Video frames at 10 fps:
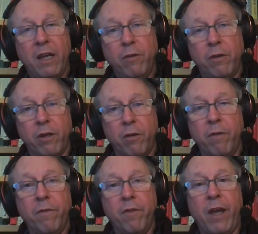You can
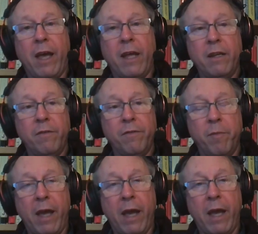learn for that
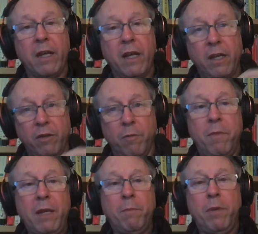from that. You
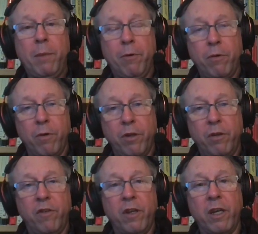meet people who are
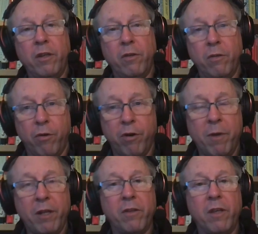using it. You learn
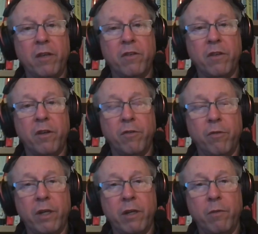about the things that they're
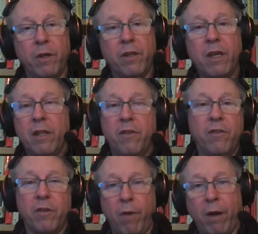doing it with. This
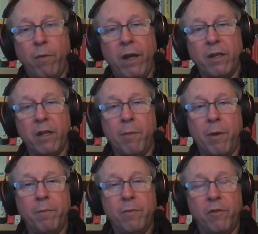is a great way to come
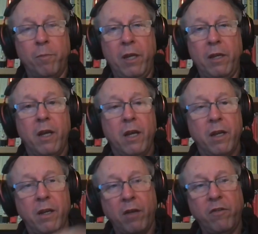up to speed,
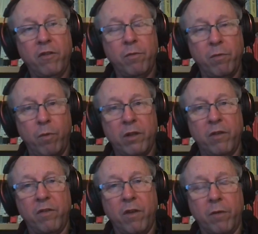not just with what
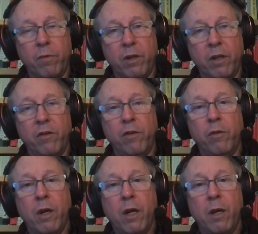the software can
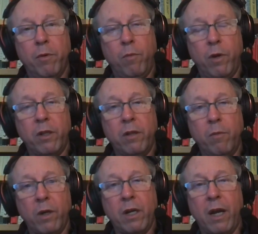do, but what
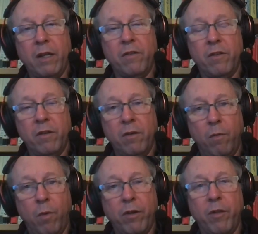what kinds
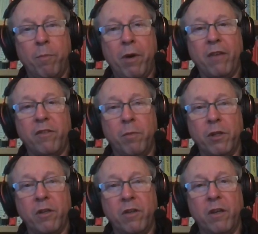what are the
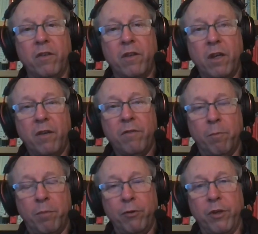possibilities
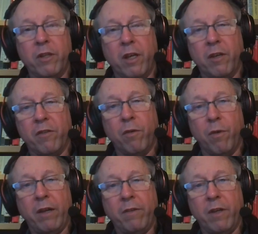for building things
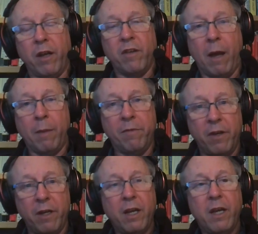creatively on top of
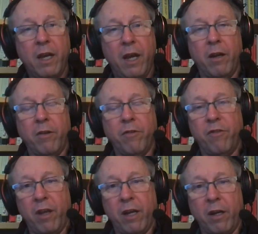it and
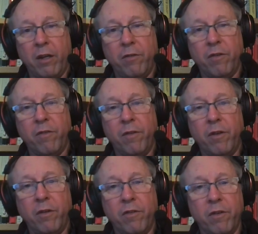understand how to use it
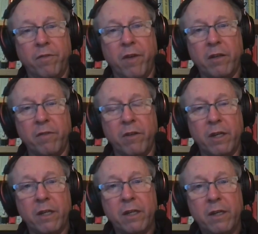use it effectively.